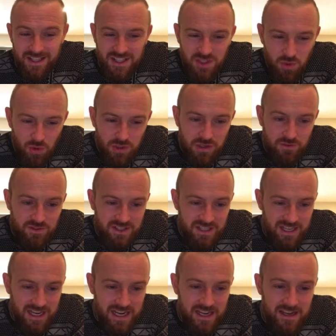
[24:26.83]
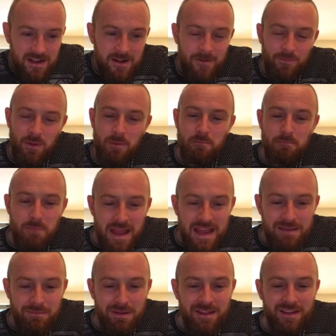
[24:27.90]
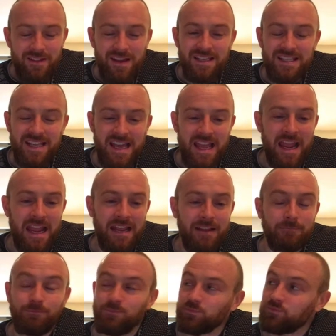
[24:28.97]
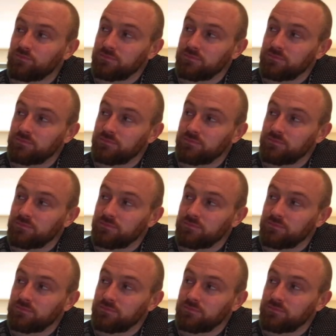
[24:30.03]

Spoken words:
sort of see that maybe that they're saying,